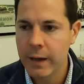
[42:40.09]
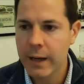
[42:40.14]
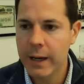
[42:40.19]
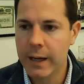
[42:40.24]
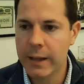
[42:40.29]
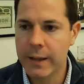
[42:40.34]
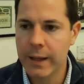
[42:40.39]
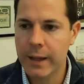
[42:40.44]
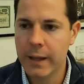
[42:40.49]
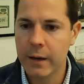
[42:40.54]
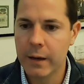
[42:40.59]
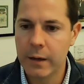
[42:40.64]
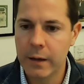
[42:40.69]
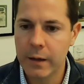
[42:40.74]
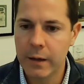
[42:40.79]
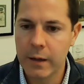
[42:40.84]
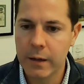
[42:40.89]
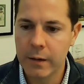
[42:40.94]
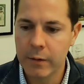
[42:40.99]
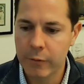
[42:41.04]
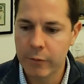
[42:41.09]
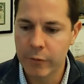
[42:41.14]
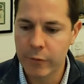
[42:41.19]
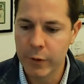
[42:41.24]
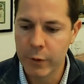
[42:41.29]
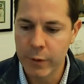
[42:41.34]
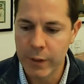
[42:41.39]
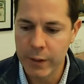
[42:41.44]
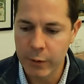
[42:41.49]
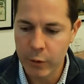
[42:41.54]
And then if
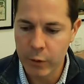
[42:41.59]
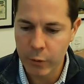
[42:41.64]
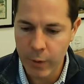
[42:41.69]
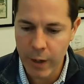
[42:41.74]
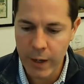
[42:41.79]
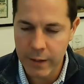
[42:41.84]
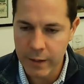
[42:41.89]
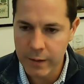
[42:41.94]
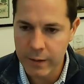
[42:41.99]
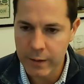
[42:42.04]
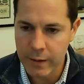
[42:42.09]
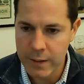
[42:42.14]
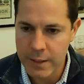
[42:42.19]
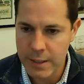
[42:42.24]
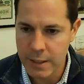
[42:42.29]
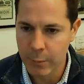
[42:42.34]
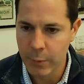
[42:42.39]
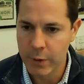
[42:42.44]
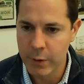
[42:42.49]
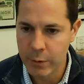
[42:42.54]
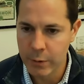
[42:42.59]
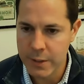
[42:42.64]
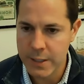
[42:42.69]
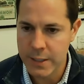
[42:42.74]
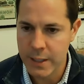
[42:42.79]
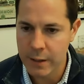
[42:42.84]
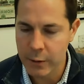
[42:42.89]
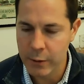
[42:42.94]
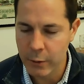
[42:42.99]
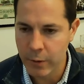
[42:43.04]
you need credit, it's someone to
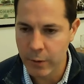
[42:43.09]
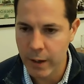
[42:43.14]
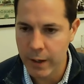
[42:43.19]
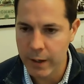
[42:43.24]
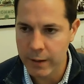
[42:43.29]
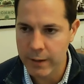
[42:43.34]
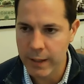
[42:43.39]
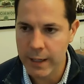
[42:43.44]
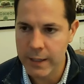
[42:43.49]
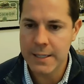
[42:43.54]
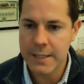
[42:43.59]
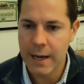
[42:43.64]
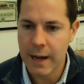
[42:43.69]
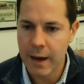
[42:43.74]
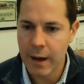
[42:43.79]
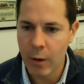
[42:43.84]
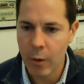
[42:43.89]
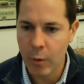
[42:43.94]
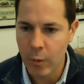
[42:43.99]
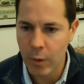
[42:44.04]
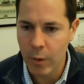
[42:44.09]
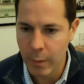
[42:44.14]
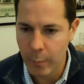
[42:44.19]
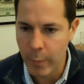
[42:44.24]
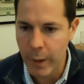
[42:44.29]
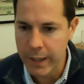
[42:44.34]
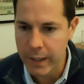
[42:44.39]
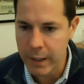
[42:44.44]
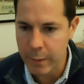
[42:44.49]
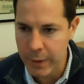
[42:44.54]
extend you credit. That's how a
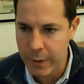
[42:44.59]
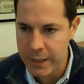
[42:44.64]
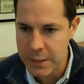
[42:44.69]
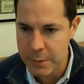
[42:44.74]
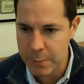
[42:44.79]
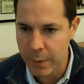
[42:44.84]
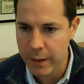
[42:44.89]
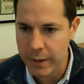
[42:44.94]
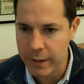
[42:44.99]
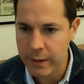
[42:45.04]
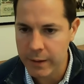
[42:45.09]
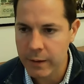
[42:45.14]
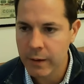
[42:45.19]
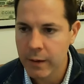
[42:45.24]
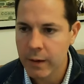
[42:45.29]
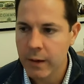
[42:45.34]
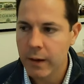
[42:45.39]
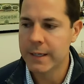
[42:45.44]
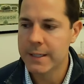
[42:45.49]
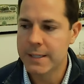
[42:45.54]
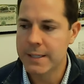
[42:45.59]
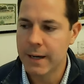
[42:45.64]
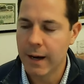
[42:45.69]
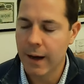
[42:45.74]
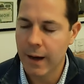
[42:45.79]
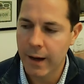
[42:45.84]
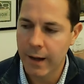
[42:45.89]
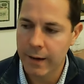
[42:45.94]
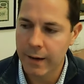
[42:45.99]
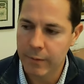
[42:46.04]
bank makes money. It's
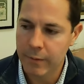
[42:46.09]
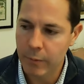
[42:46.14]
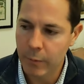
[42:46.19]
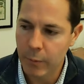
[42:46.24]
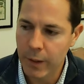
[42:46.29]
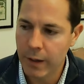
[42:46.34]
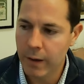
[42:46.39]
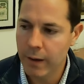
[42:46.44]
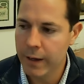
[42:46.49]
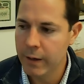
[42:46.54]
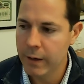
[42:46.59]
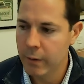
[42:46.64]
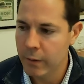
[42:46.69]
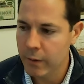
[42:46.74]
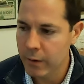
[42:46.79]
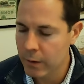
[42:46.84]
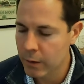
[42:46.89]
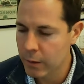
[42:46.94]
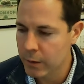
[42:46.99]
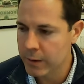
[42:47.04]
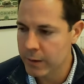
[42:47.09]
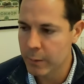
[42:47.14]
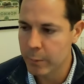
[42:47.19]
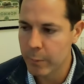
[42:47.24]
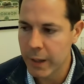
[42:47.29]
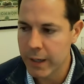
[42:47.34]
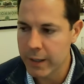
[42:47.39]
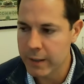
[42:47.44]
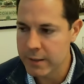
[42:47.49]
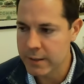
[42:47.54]
not, well, I don't go into the
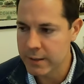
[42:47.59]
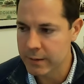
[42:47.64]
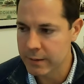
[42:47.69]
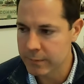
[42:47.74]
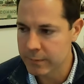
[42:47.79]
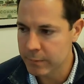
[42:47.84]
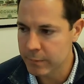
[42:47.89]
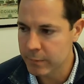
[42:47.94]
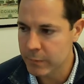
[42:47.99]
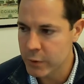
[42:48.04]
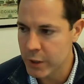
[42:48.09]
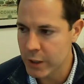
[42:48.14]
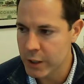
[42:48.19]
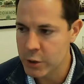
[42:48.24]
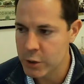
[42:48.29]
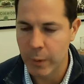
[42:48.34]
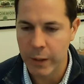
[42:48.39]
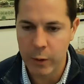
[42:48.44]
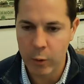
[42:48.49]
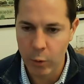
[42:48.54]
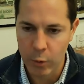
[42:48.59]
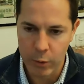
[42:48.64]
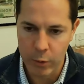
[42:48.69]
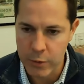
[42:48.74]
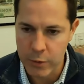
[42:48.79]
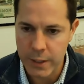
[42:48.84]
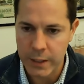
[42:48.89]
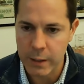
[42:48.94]
bank to change my quarters